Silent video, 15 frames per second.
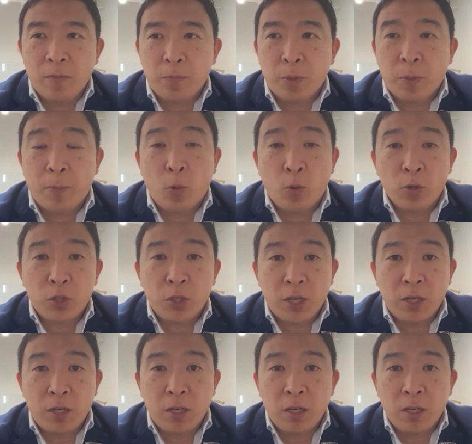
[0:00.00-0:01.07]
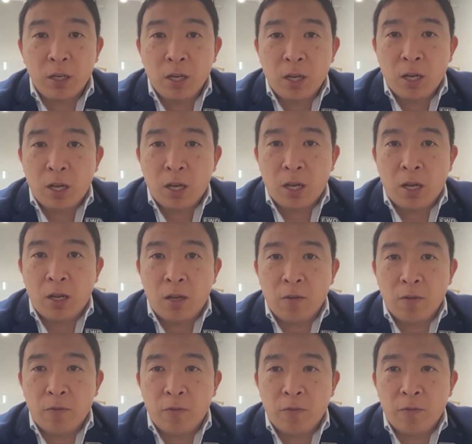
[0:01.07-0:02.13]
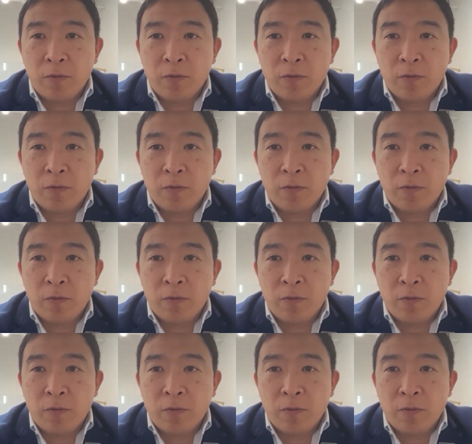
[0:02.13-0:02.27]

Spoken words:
proportion of